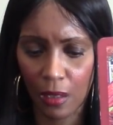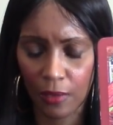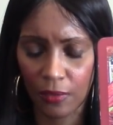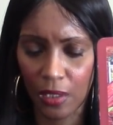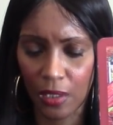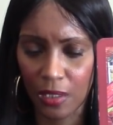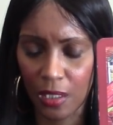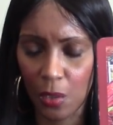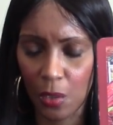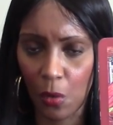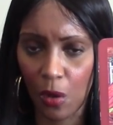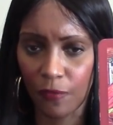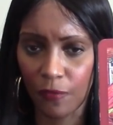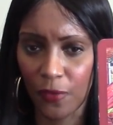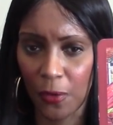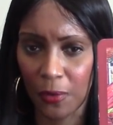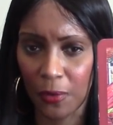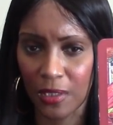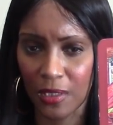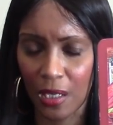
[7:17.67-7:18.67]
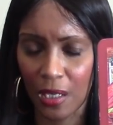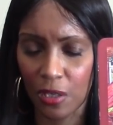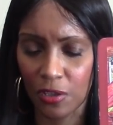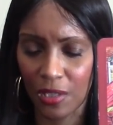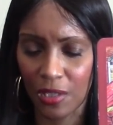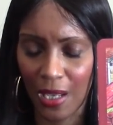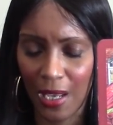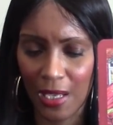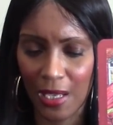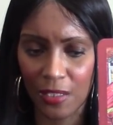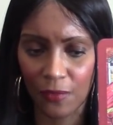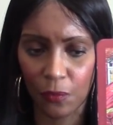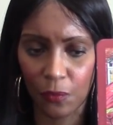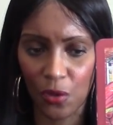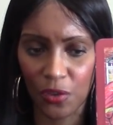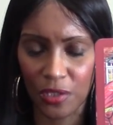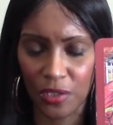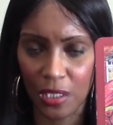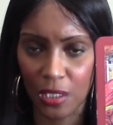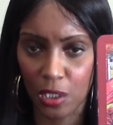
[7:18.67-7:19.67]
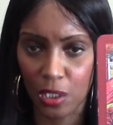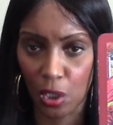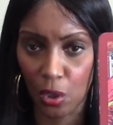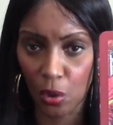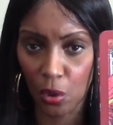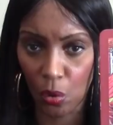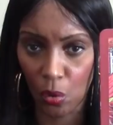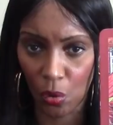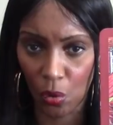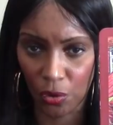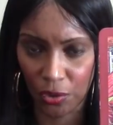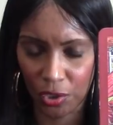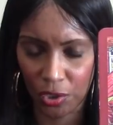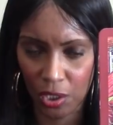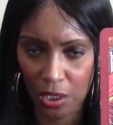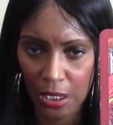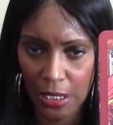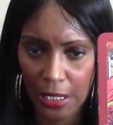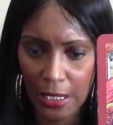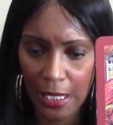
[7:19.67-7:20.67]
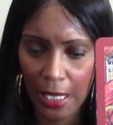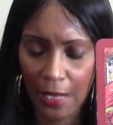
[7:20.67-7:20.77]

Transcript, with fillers: I think that you are focusing, because the Eight of Wands is to launch.